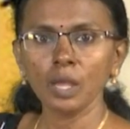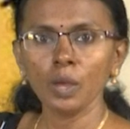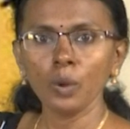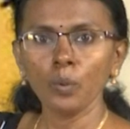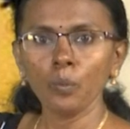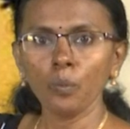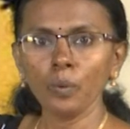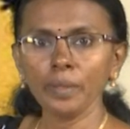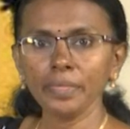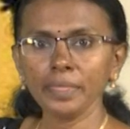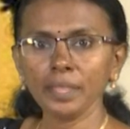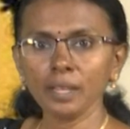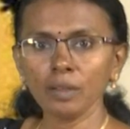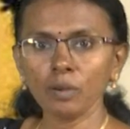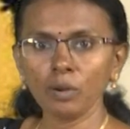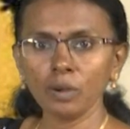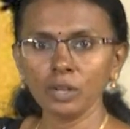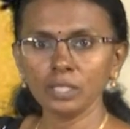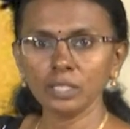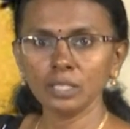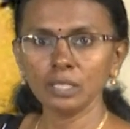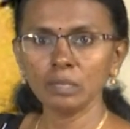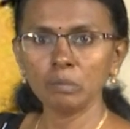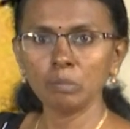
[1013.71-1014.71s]
When the
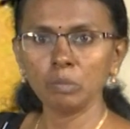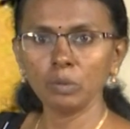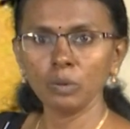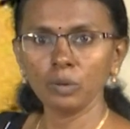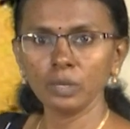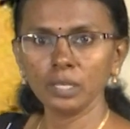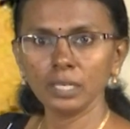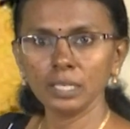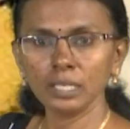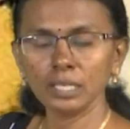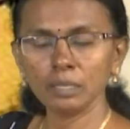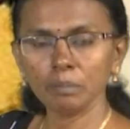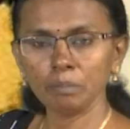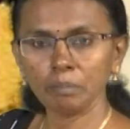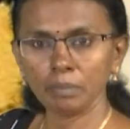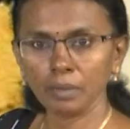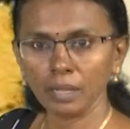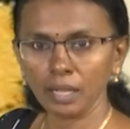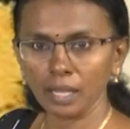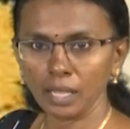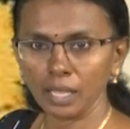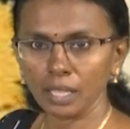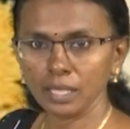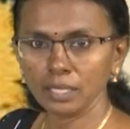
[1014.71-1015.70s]
author boarded a
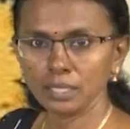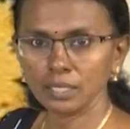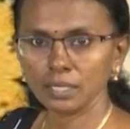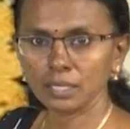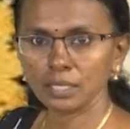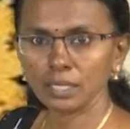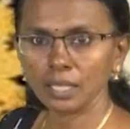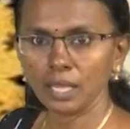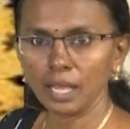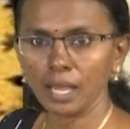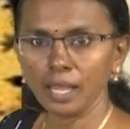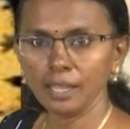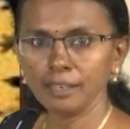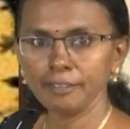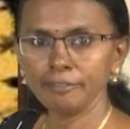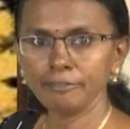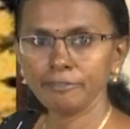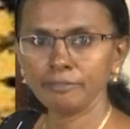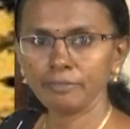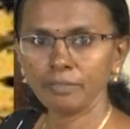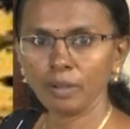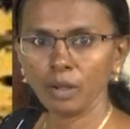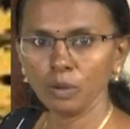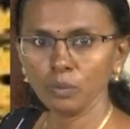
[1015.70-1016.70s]
bus, and
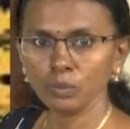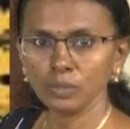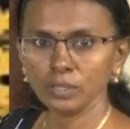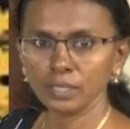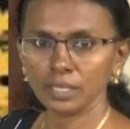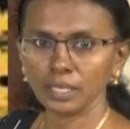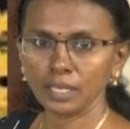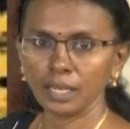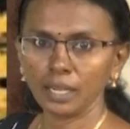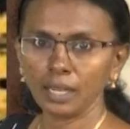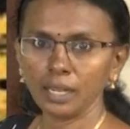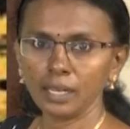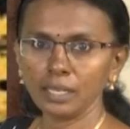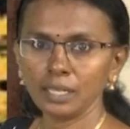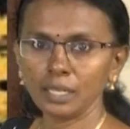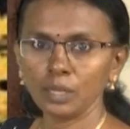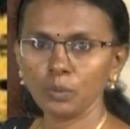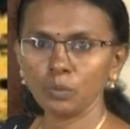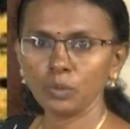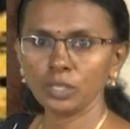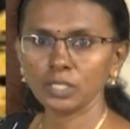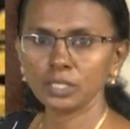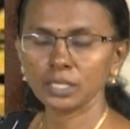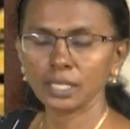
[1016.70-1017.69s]
found that he
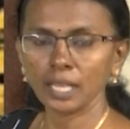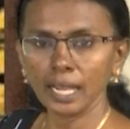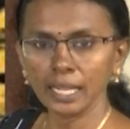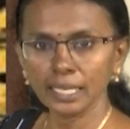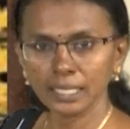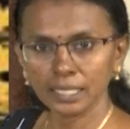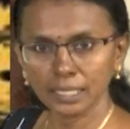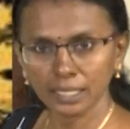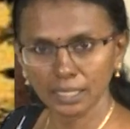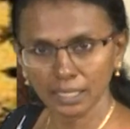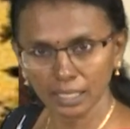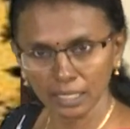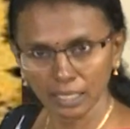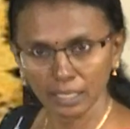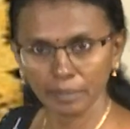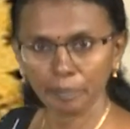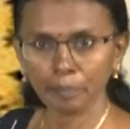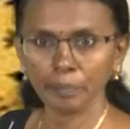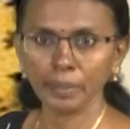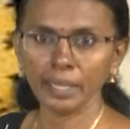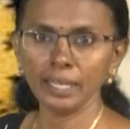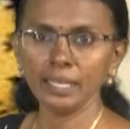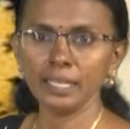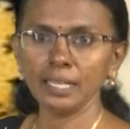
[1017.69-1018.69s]
was utterly
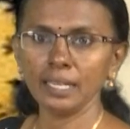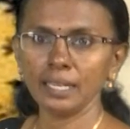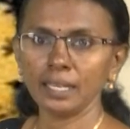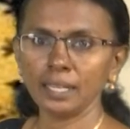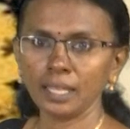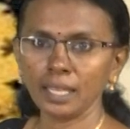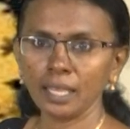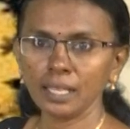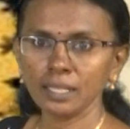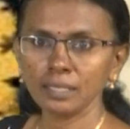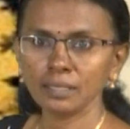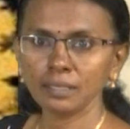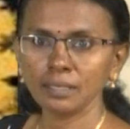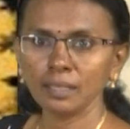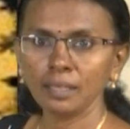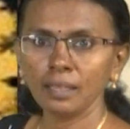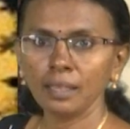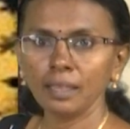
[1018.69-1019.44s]
penniless,